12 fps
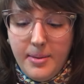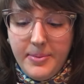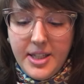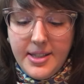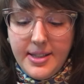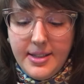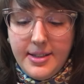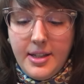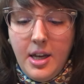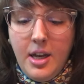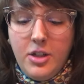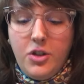This is
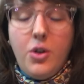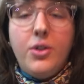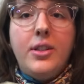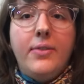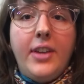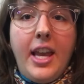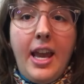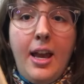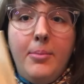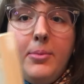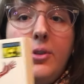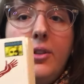Joseph
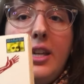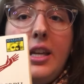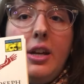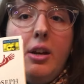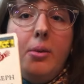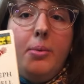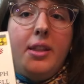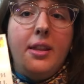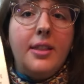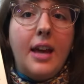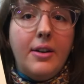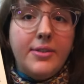Campbell, The Hero with a
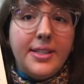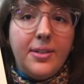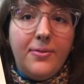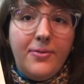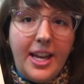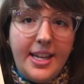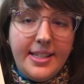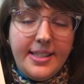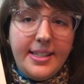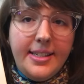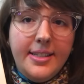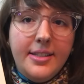Thousand
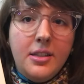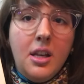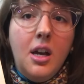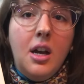Faces.